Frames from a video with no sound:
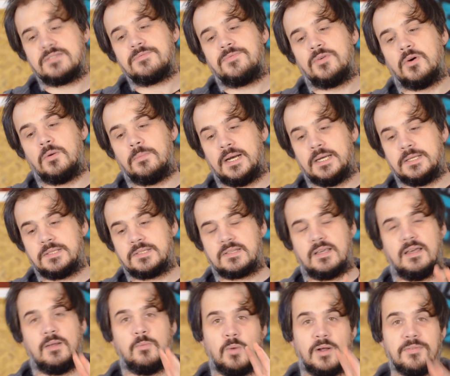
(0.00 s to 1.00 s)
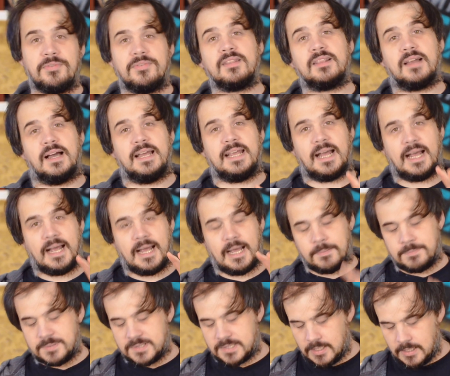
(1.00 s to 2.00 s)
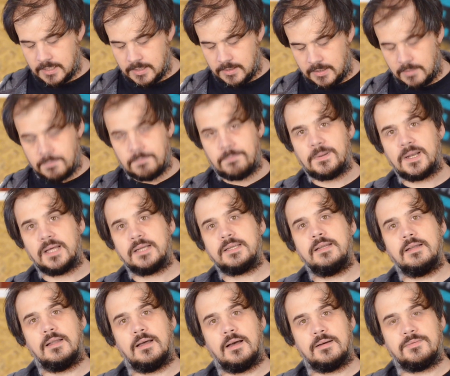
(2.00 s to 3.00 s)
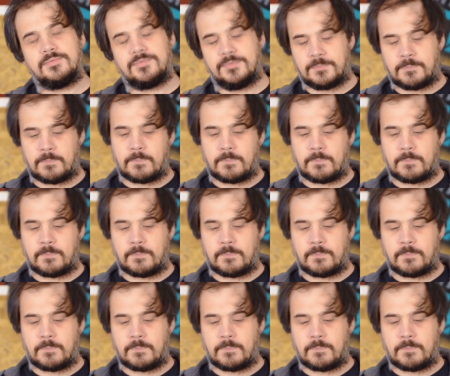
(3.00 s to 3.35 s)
and foremost, and one thing that I absolutely bloody love,